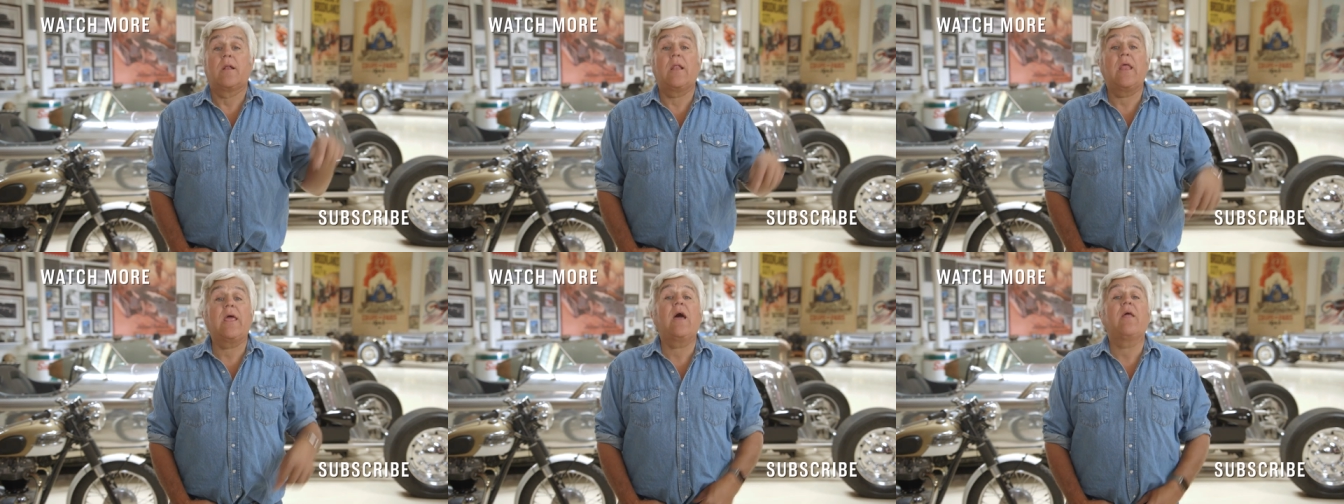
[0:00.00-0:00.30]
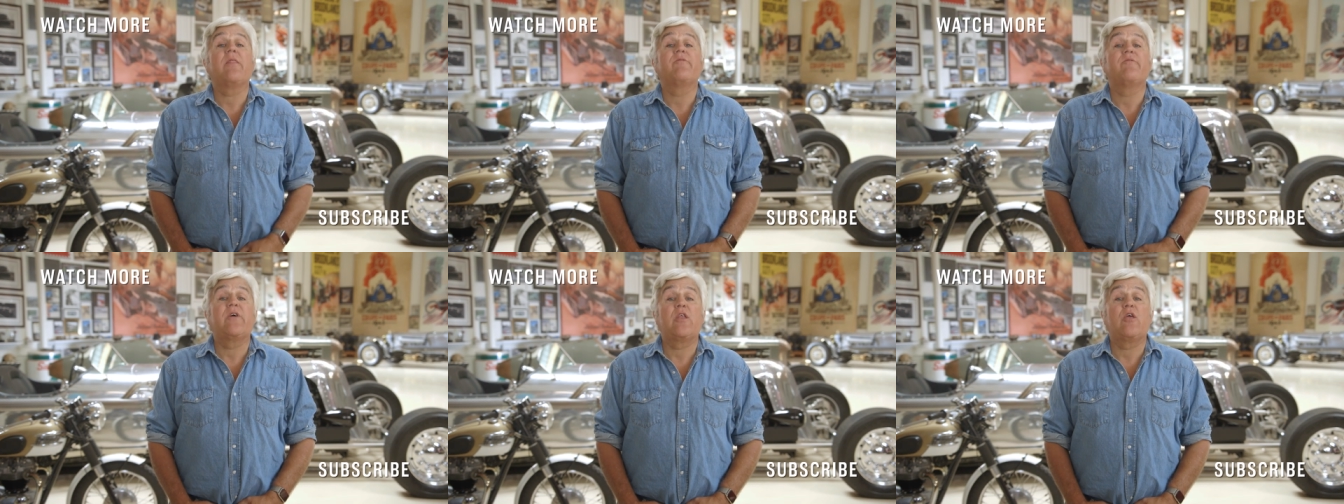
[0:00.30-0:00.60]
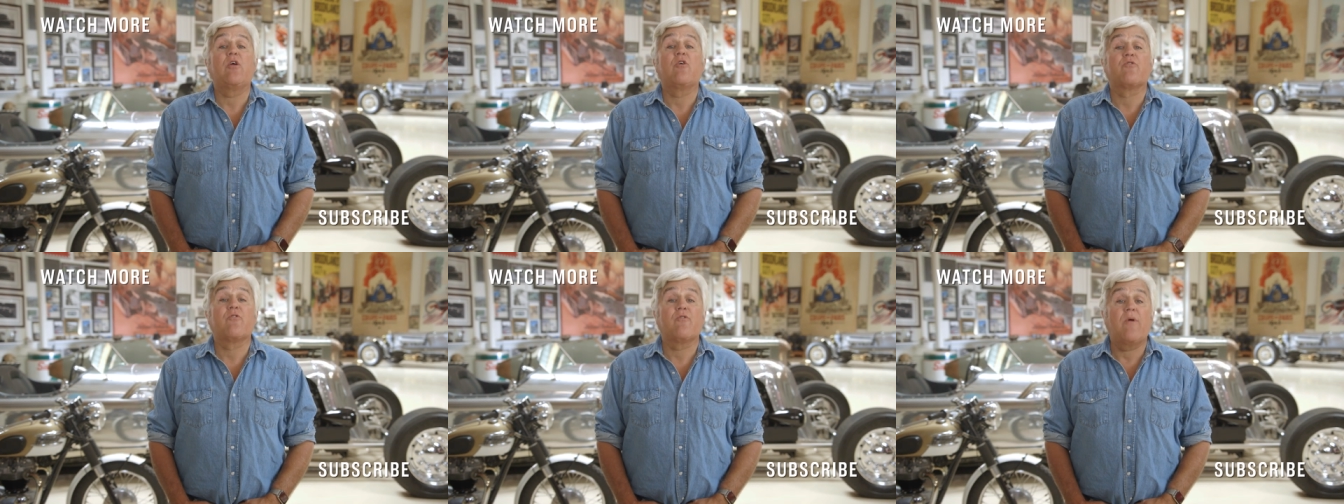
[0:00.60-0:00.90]
Click on the
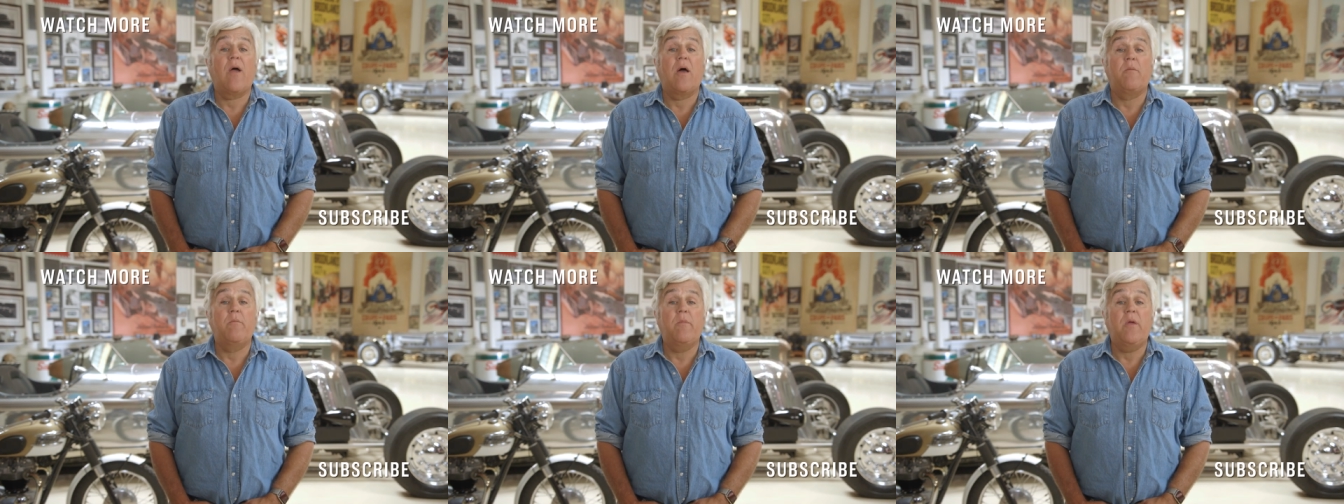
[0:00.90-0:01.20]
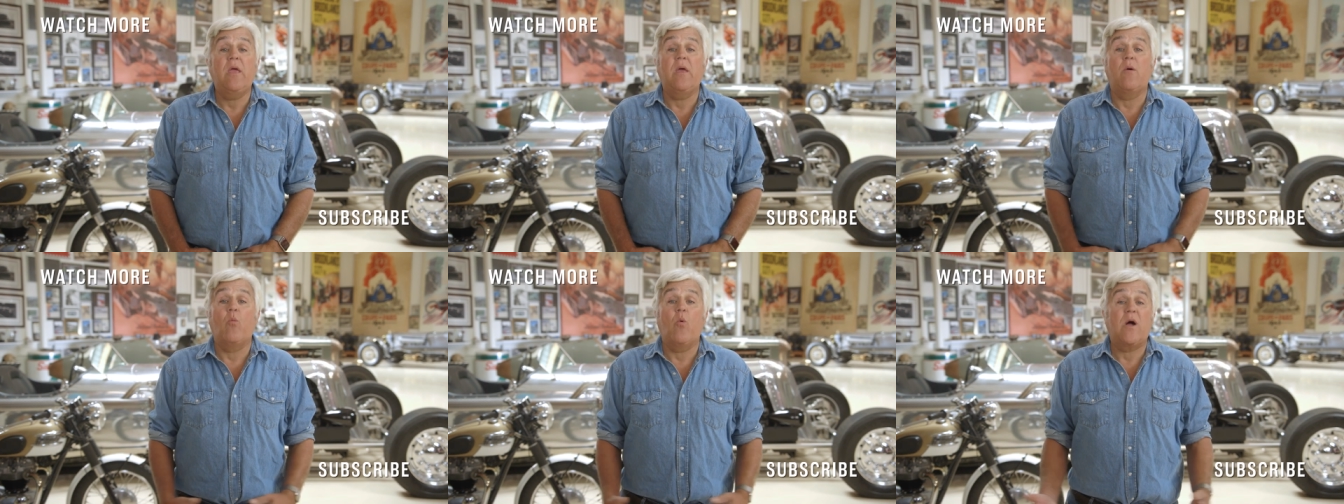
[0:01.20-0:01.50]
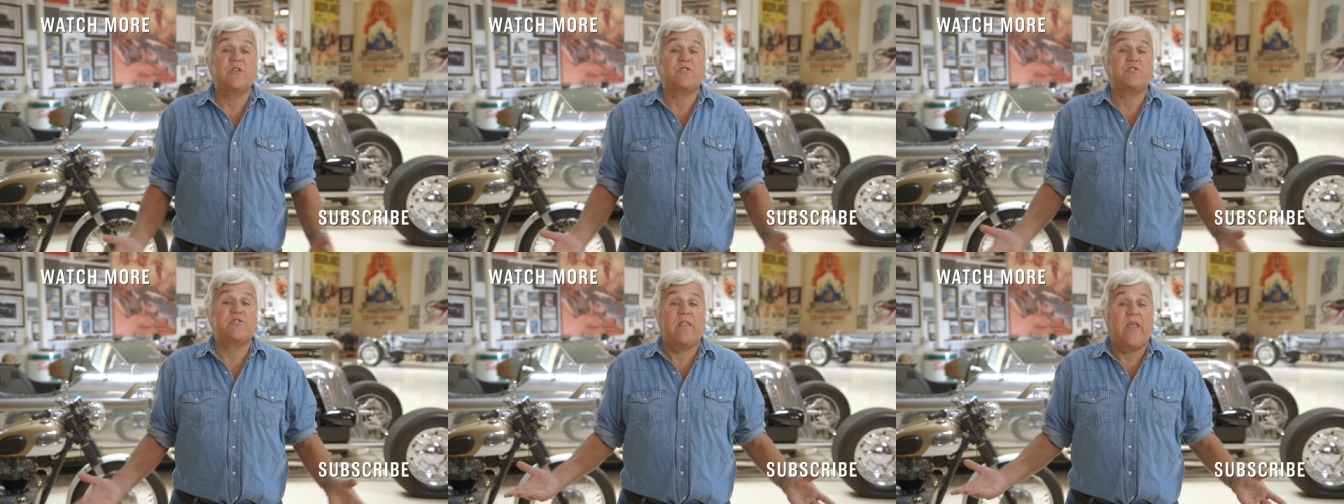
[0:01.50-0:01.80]
videos around me and
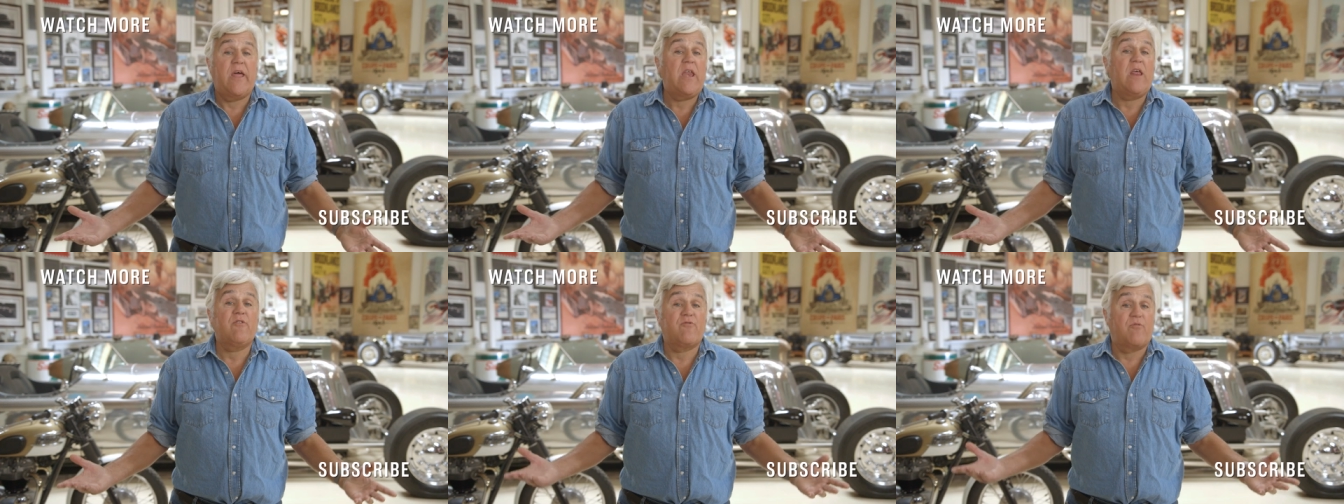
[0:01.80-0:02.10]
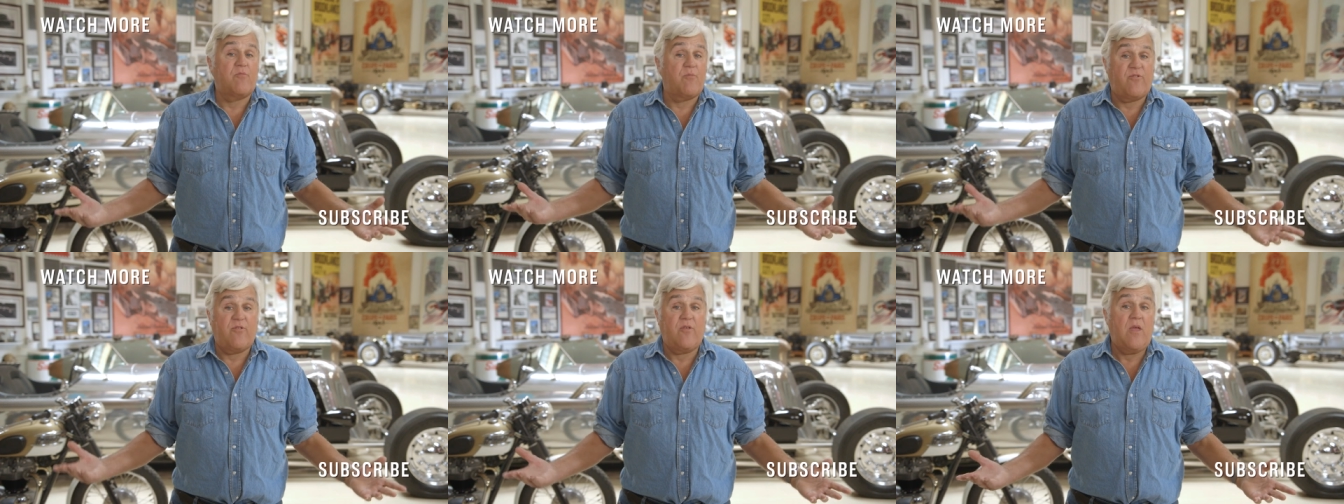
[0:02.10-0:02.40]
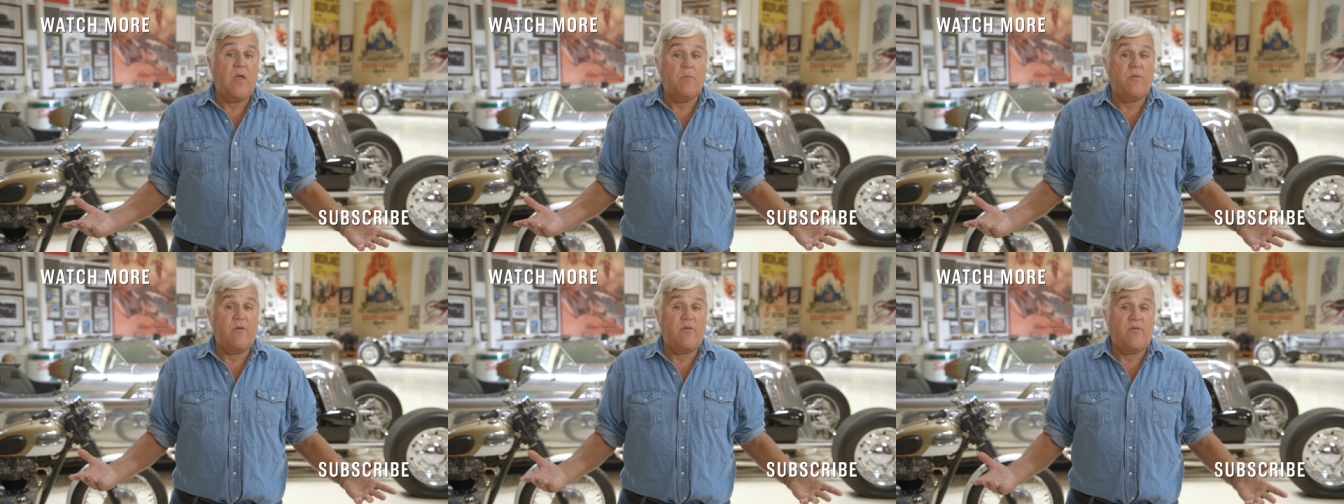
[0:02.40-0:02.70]
watch the latest from
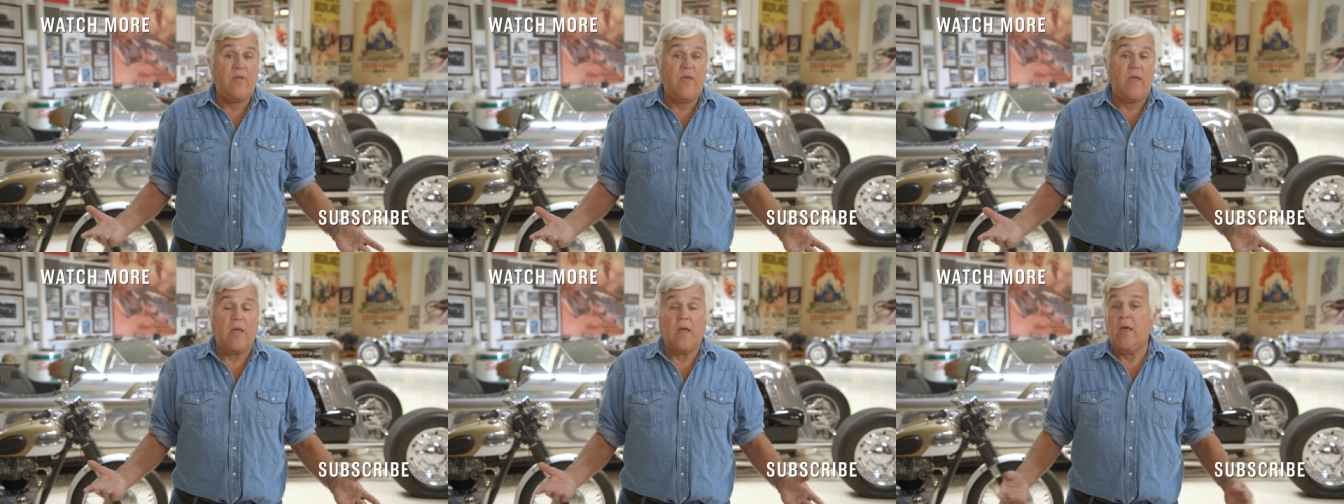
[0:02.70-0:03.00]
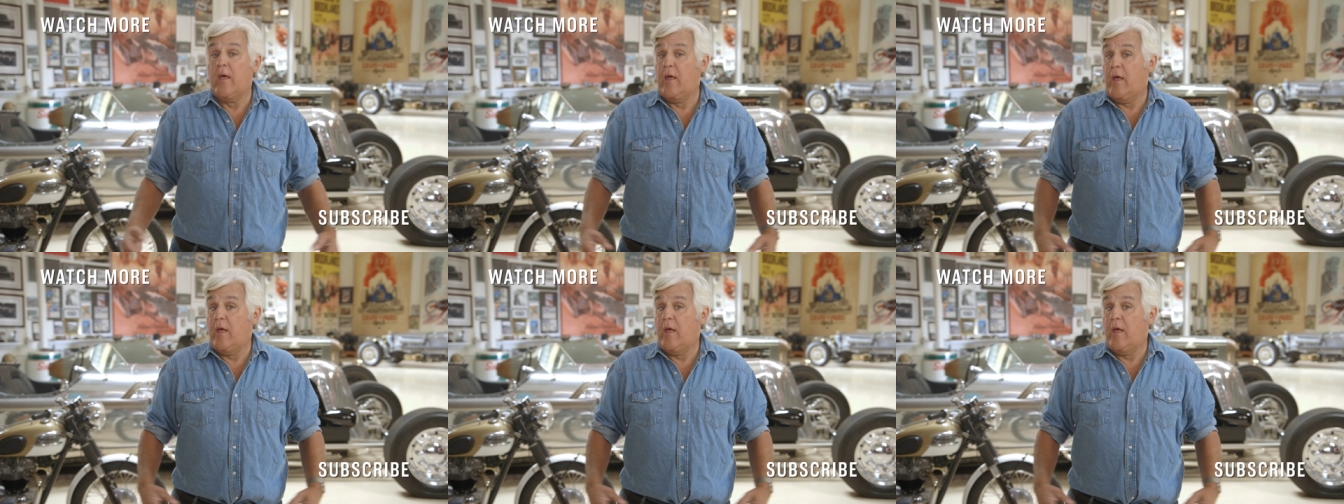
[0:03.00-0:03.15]
CNBC.